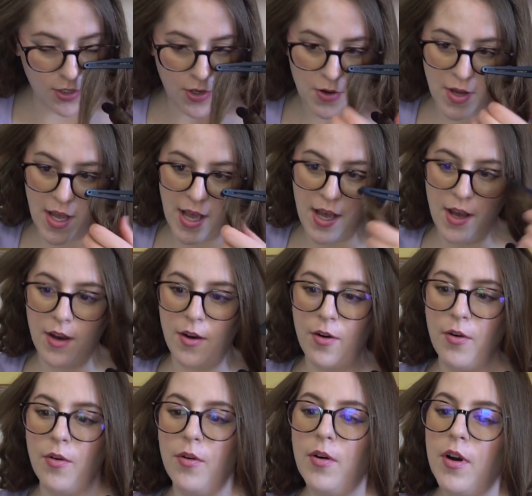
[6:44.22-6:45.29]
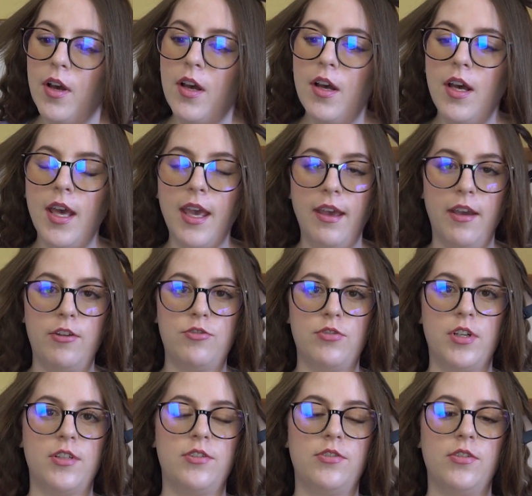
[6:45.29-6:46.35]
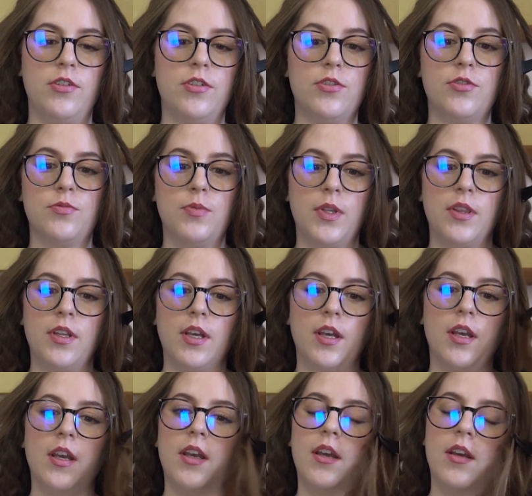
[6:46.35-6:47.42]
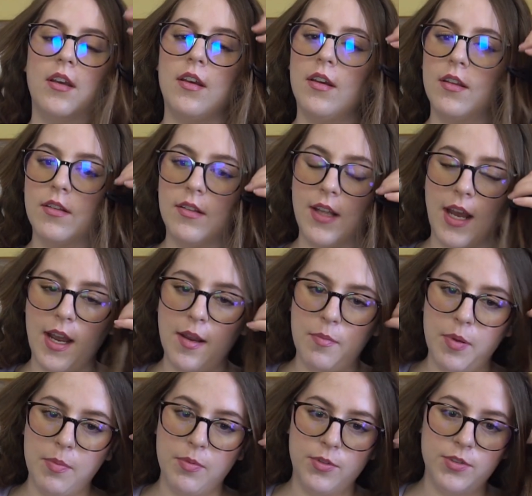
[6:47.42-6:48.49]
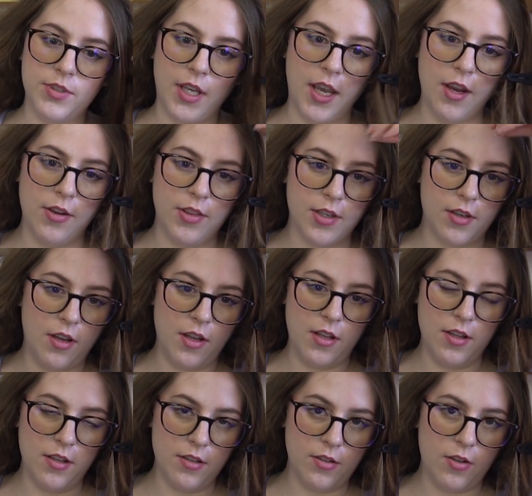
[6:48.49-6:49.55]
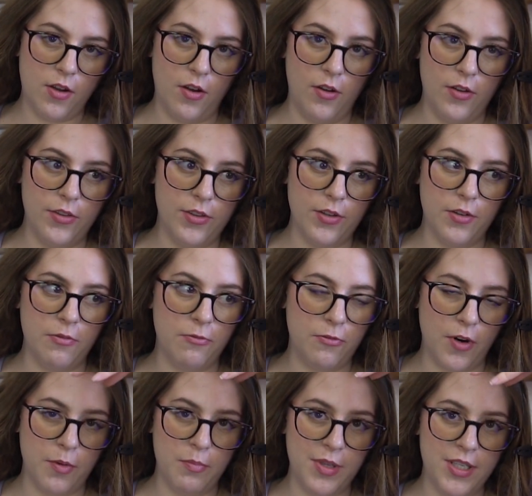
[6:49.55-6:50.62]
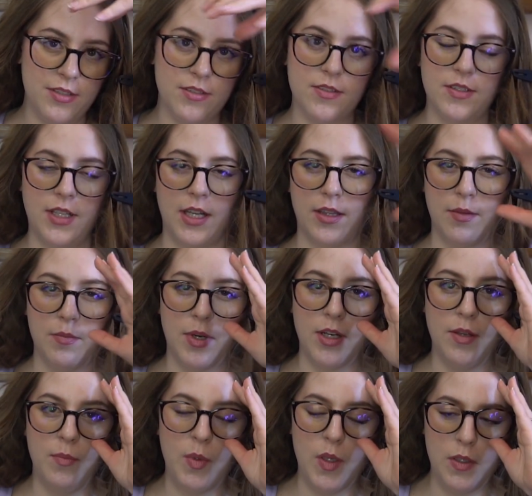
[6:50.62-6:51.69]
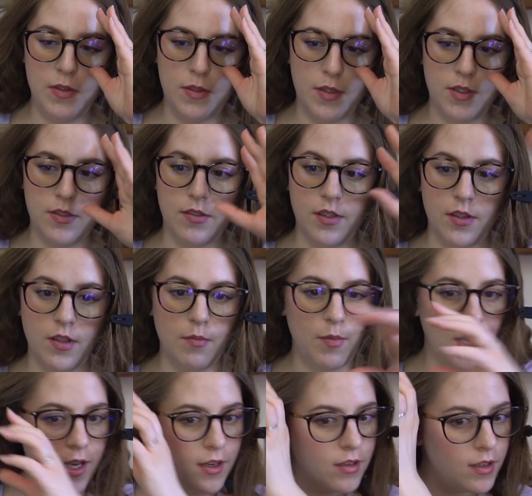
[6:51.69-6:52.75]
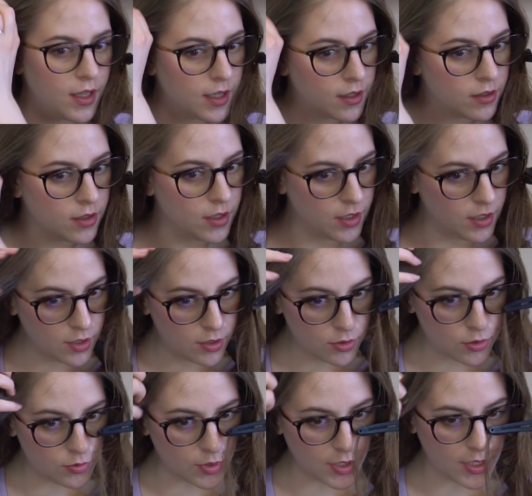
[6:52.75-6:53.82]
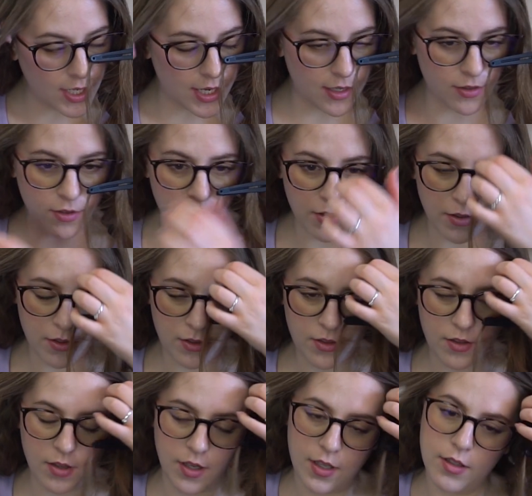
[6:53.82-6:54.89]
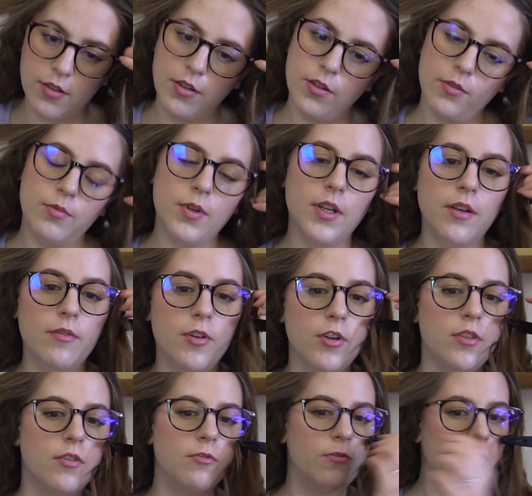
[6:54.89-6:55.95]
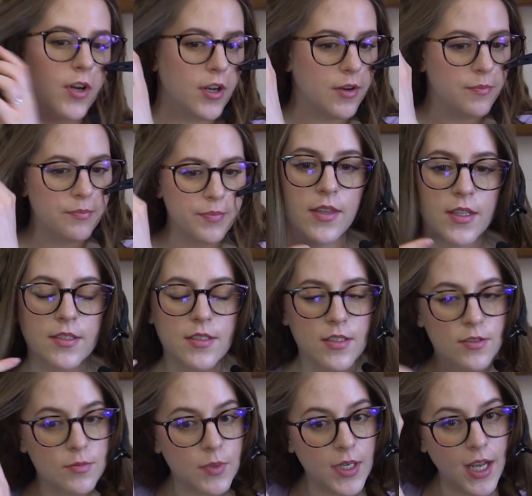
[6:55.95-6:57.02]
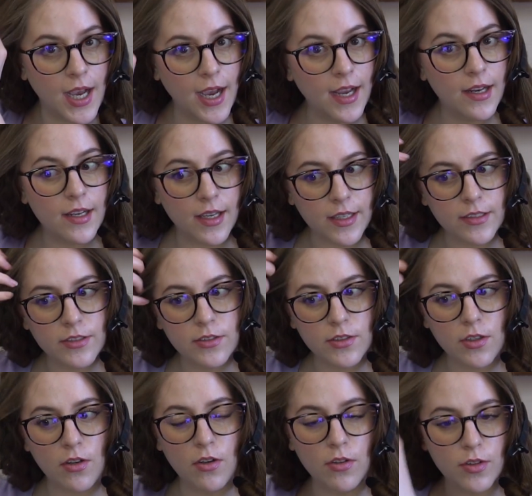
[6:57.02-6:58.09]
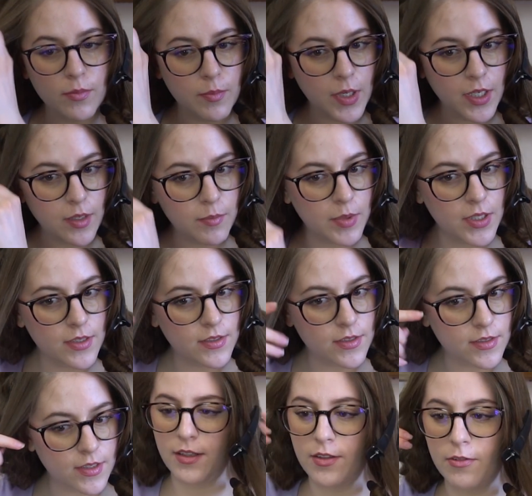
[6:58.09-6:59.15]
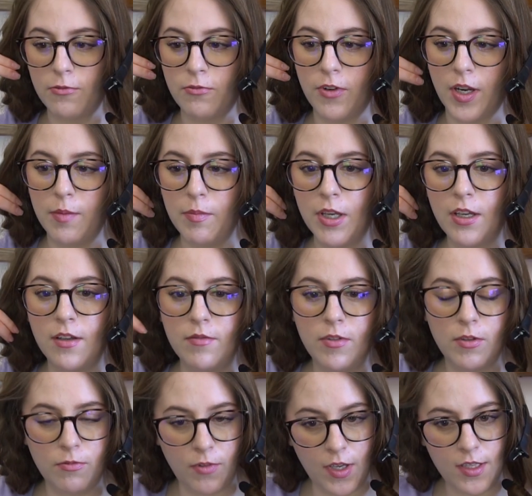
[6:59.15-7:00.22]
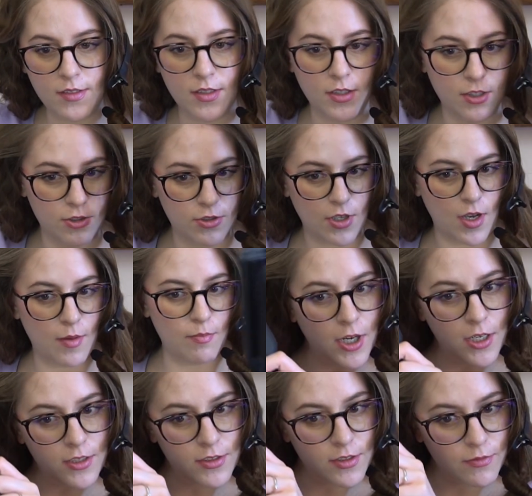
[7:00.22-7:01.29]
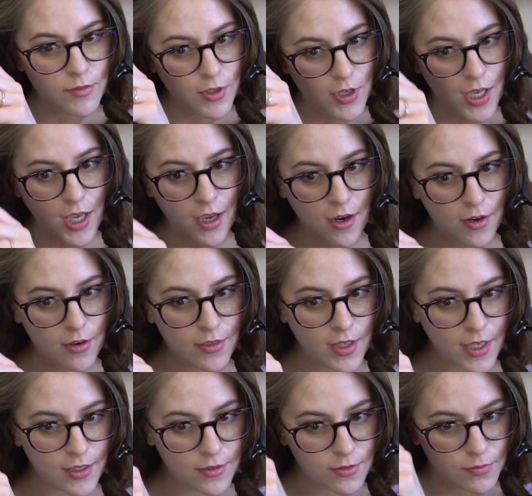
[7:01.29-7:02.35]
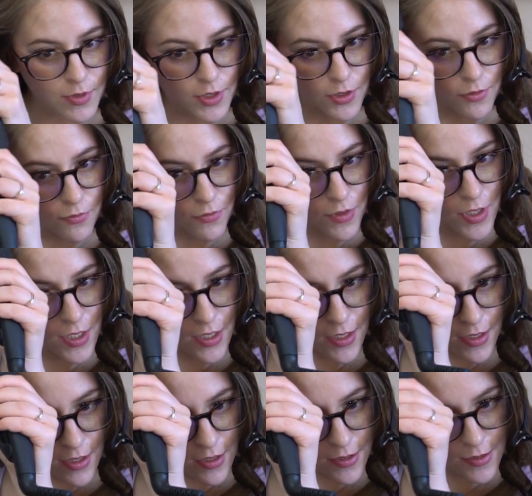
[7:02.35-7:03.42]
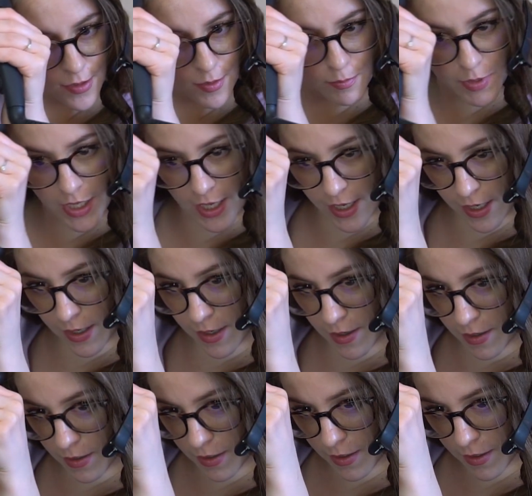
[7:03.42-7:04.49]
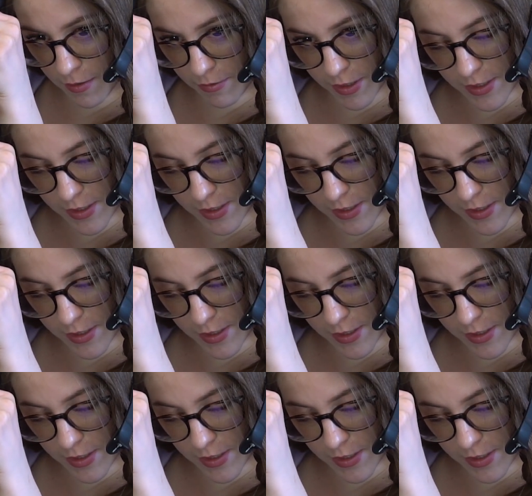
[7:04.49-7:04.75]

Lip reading: know how hairdressers, when they dye people's hair, they can't call the front pieces like the money pieces, and they might like do a lighter color or whatever in the front. This is what I like to call the money pieces. Like the framing of your face and the top parts of your hair, that's where you really need to pay a lot of